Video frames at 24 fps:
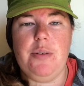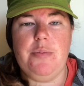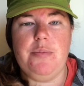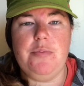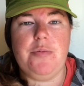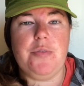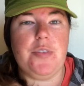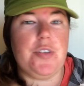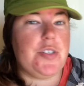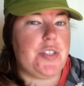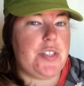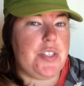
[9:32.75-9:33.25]

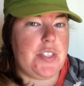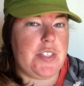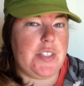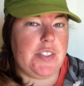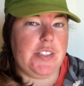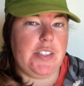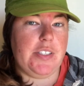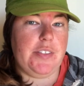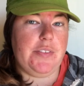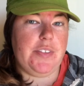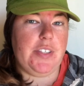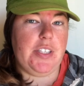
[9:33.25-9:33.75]
versus
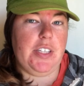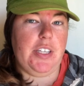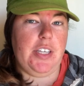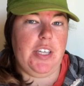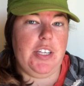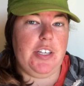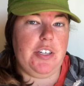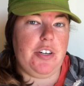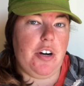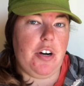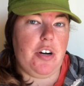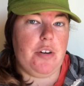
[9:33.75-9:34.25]
living
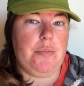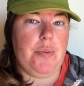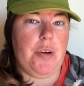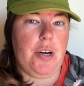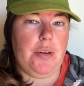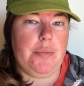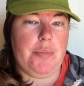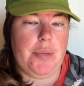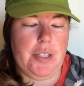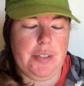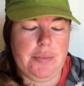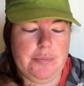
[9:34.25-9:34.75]
in our
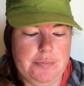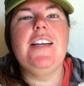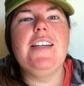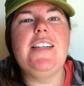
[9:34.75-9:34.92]
apartment.